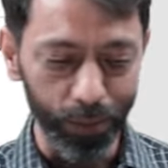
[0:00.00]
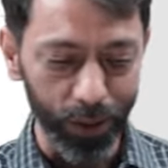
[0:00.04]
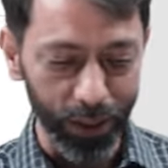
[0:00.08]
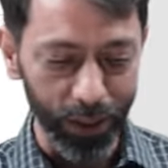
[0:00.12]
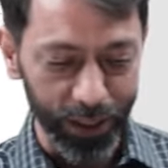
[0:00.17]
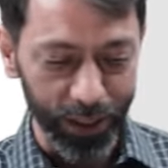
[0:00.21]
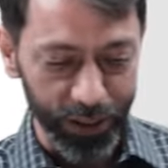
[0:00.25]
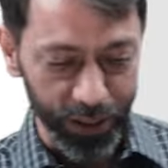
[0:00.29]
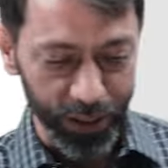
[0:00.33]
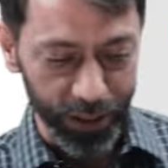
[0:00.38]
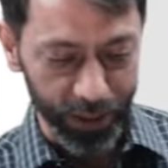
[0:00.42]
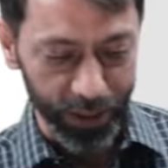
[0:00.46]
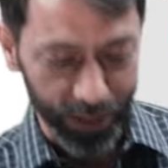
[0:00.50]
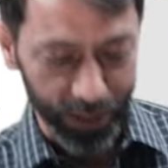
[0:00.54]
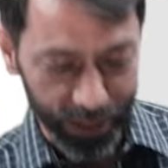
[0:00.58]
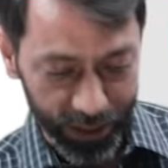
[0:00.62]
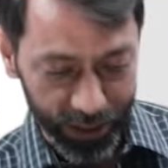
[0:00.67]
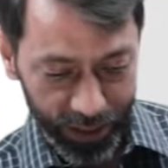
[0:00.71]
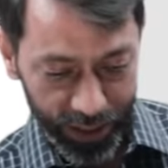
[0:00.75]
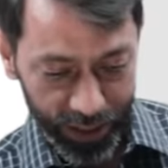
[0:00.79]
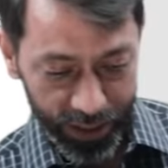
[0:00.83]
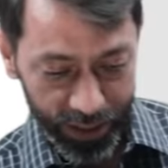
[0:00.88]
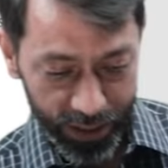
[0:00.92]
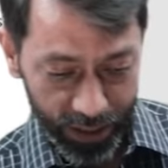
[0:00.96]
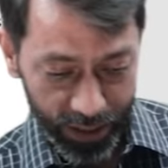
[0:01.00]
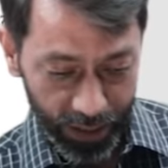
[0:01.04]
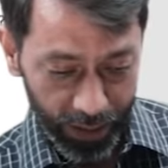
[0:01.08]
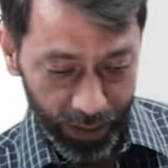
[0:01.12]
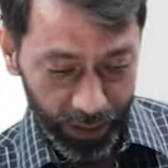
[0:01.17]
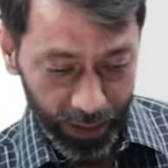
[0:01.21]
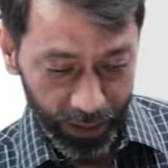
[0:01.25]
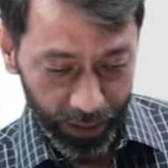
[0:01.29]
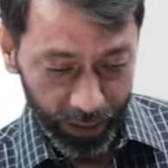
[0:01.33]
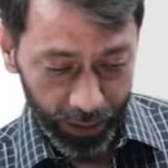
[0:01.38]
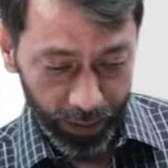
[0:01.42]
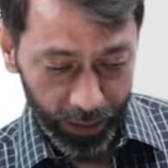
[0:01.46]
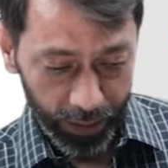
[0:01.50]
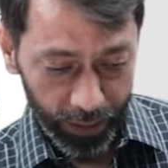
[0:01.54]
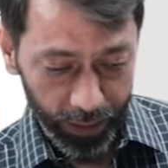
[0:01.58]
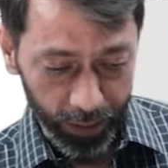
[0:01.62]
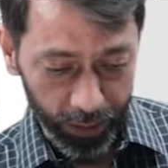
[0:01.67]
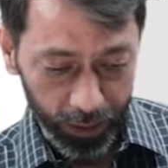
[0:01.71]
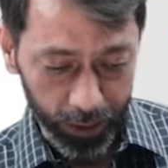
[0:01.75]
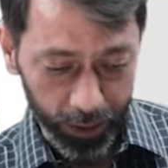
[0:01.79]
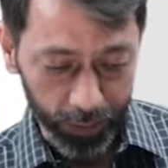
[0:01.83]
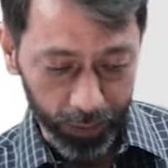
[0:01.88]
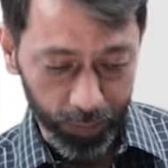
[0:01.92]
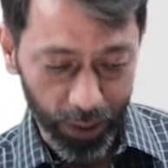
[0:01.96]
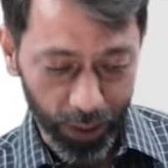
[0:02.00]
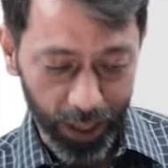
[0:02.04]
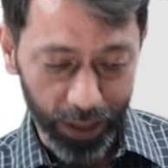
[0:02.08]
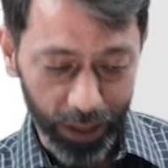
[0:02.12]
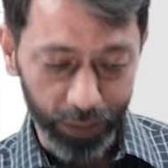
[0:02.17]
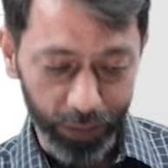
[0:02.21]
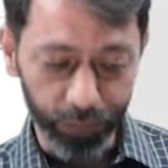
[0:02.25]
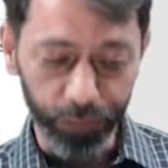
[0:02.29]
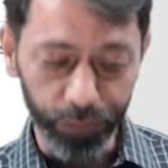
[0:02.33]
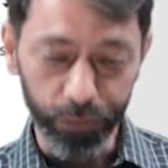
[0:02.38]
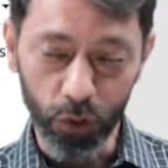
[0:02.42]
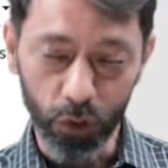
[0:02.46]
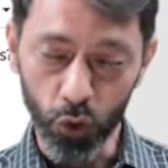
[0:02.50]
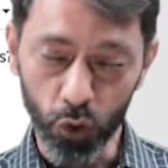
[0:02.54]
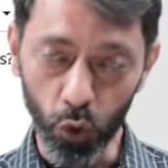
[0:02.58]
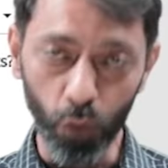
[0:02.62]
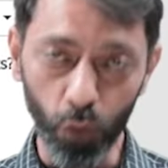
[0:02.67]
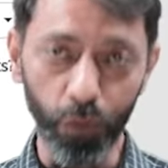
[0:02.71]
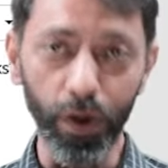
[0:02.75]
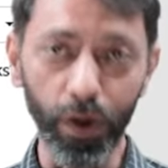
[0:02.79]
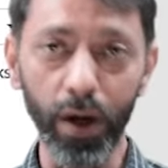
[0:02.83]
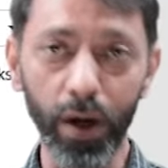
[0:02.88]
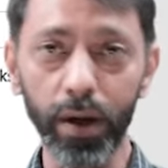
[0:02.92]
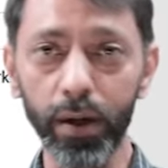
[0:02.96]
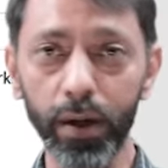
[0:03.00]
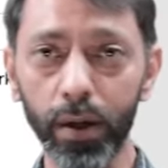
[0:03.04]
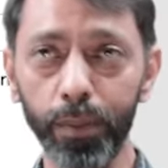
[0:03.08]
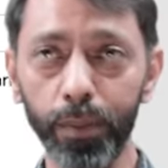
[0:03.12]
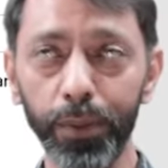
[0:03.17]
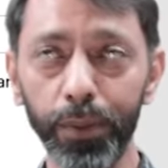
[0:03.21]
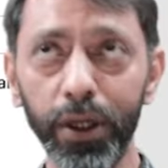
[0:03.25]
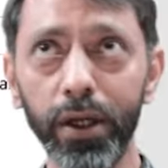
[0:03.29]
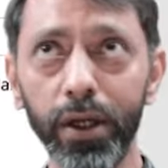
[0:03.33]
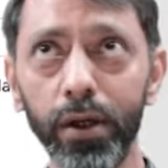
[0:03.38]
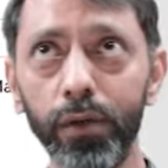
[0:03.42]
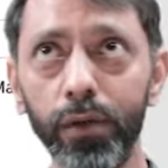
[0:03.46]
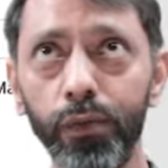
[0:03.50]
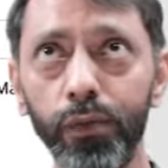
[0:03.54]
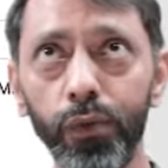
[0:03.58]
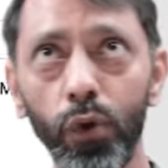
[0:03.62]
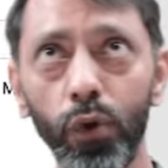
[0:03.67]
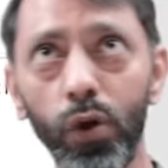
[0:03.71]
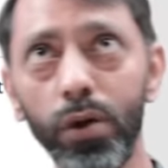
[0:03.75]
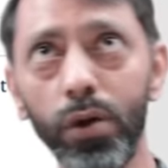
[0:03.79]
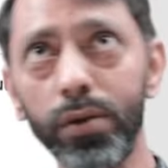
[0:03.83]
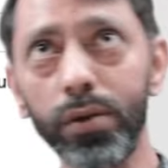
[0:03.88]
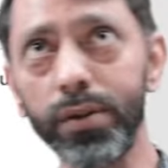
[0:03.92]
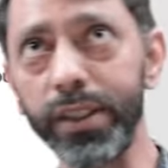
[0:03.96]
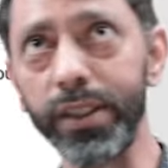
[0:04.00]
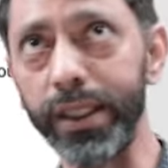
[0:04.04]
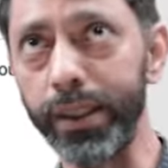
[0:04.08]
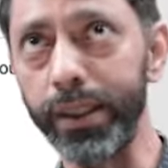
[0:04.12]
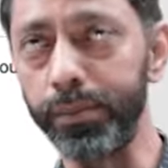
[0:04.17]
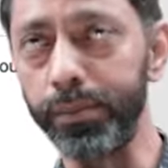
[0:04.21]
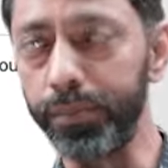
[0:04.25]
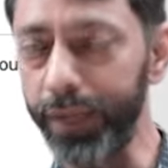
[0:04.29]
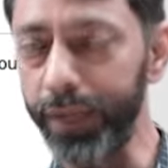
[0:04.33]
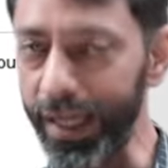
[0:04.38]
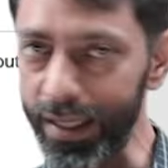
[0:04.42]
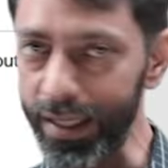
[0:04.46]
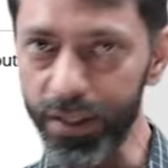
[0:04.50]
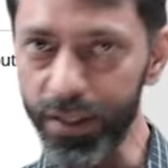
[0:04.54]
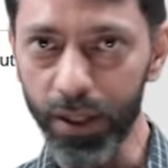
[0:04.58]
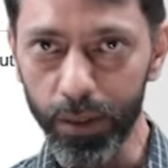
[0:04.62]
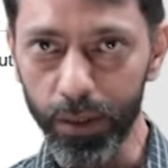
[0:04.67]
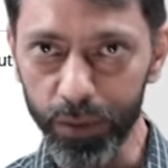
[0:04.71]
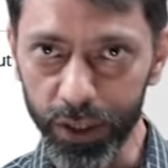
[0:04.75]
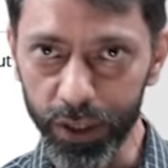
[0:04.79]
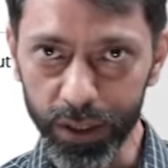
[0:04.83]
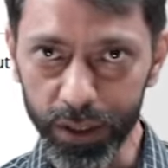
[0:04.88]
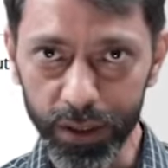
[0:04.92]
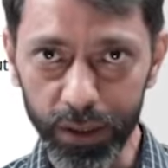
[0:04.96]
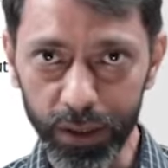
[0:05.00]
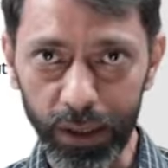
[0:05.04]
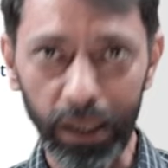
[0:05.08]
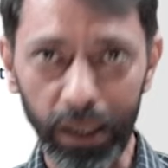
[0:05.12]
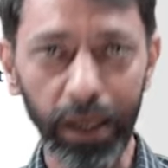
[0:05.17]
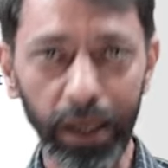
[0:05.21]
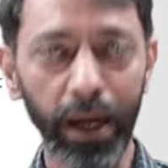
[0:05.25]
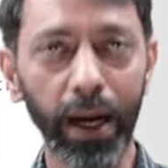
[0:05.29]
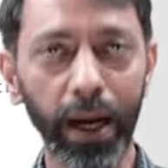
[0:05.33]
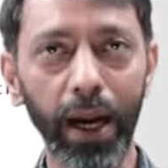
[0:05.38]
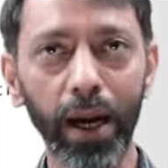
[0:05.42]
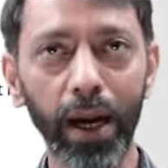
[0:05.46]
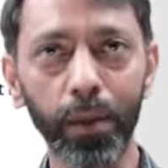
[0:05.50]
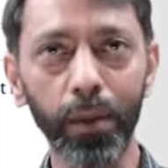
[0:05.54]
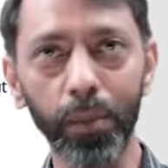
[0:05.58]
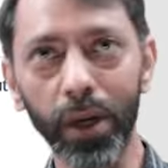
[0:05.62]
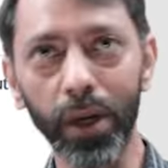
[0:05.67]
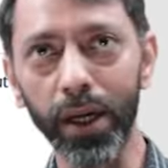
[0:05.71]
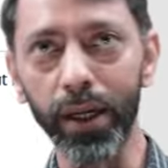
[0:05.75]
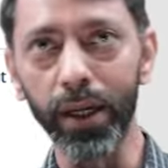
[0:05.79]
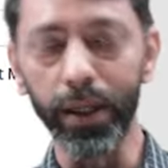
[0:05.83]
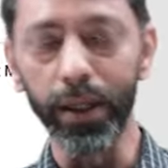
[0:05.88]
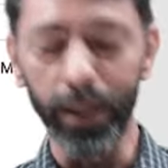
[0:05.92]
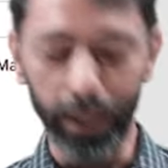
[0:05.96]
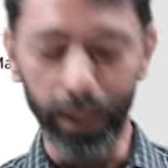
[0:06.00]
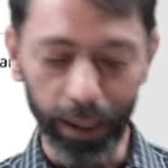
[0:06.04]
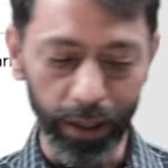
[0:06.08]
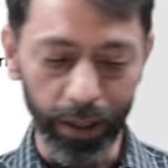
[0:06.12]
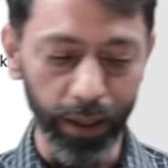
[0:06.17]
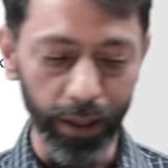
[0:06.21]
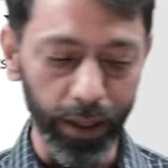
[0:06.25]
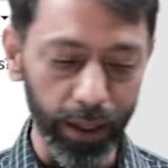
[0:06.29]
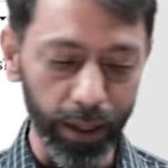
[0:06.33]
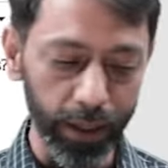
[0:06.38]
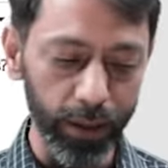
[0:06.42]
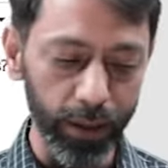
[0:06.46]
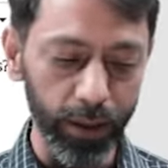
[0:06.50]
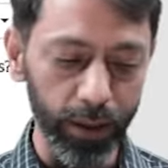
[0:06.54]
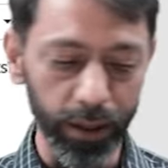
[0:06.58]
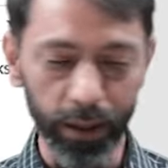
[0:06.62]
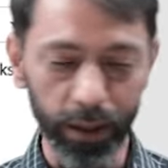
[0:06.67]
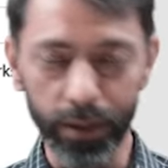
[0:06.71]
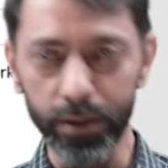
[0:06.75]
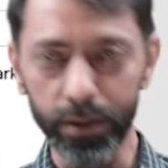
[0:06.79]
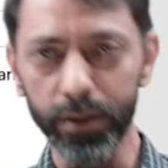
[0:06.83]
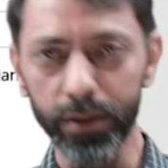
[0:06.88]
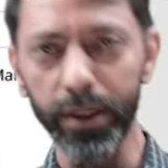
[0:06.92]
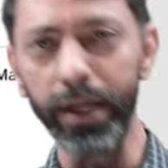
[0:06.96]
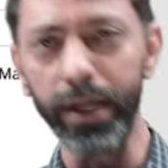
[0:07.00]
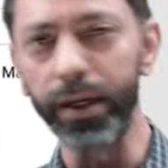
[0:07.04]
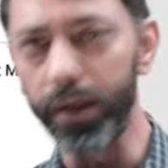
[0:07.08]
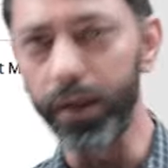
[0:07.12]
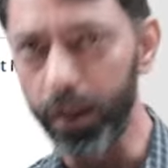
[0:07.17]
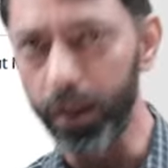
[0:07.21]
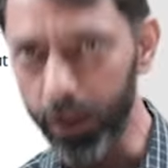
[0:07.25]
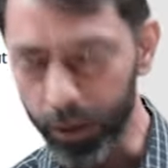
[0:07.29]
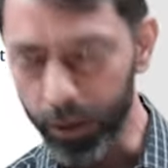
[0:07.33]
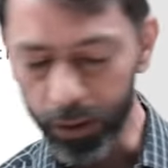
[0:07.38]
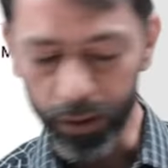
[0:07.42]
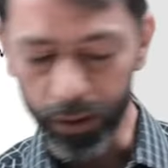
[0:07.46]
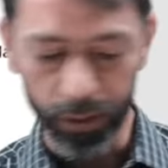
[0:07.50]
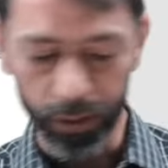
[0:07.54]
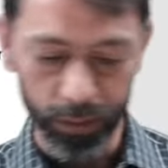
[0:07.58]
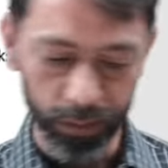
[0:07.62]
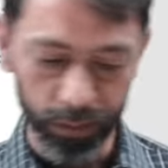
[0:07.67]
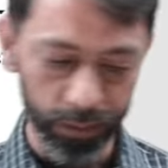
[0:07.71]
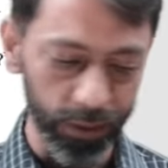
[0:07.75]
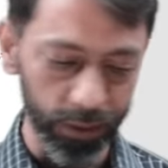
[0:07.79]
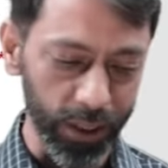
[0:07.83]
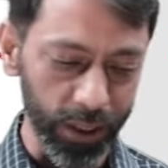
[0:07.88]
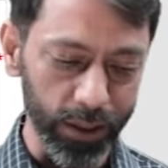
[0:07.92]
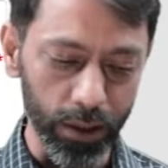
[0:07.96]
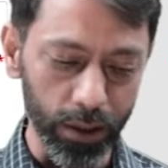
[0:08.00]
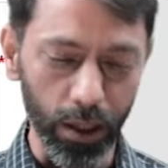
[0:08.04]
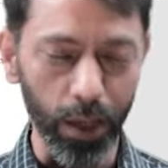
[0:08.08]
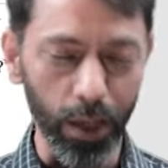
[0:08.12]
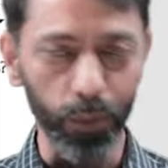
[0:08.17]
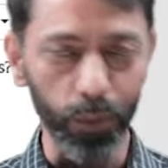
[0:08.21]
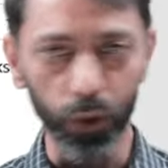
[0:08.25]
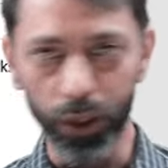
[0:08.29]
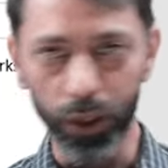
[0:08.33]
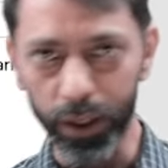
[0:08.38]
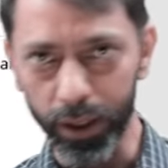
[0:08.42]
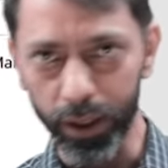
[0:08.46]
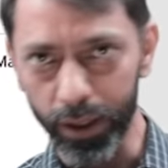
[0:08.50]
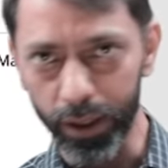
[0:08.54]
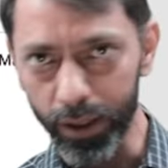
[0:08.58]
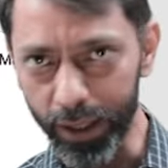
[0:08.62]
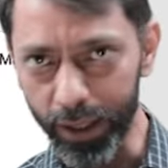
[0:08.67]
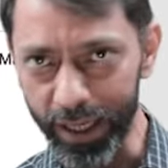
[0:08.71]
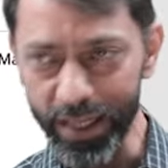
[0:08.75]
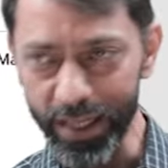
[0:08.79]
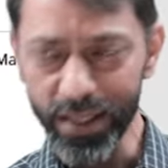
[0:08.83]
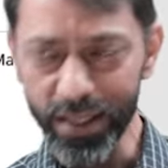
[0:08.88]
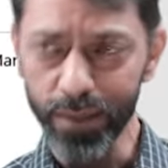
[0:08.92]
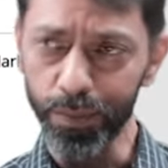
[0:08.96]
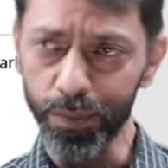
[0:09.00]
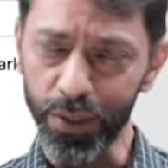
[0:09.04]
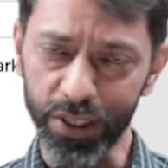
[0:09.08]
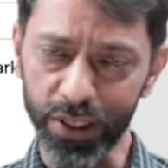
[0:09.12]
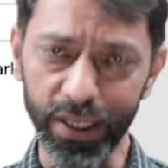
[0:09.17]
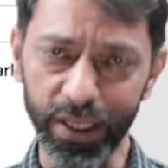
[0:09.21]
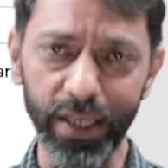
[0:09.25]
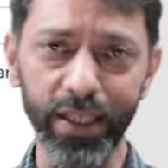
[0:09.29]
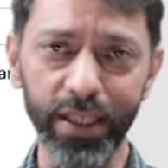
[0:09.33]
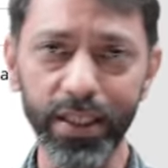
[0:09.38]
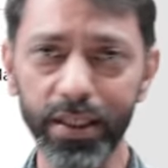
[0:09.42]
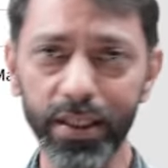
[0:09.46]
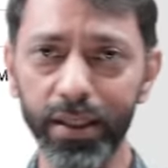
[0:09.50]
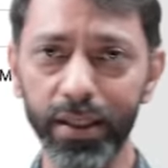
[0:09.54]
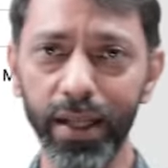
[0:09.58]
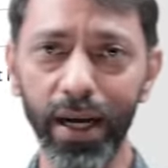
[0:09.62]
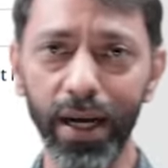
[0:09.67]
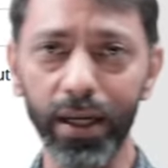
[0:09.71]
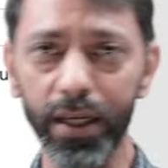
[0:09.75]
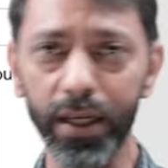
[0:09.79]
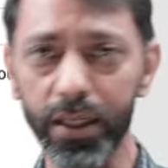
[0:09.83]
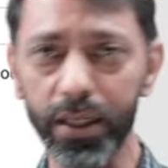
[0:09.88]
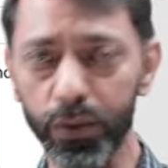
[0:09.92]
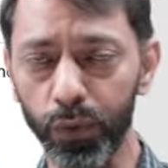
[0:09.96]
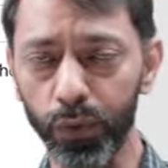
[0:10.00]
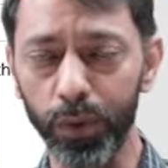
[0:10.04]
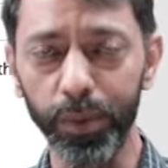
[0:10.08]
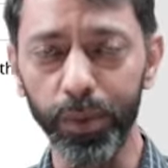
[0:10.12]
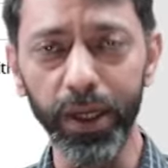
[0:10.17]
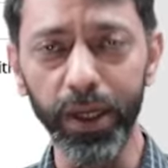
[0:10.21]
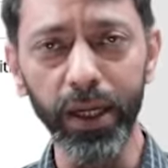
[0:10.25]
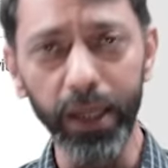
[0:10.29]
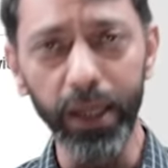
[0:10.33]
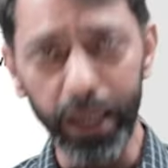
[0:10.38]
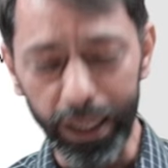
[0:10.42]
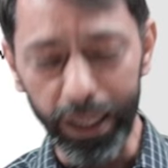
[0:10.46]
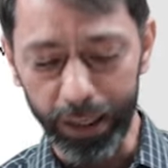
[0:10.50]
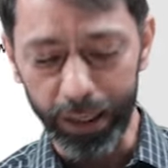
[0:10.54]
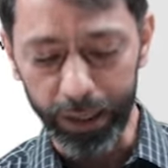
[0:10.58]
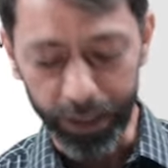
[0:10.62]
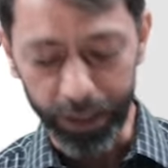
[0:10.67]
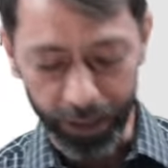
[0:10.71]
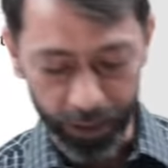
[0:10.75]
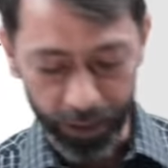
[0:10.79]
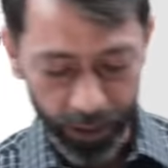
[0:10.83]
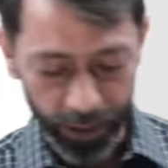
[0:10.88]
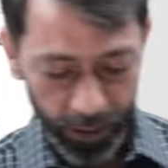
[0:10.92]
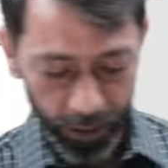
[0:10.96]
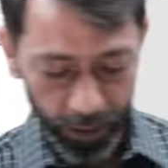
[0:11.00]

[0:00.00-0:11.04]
let's say in this case, I've so far appeared for say 10 subjects and my aggregate is 800. Just a hypothetical case. Percentage in that case will be 80.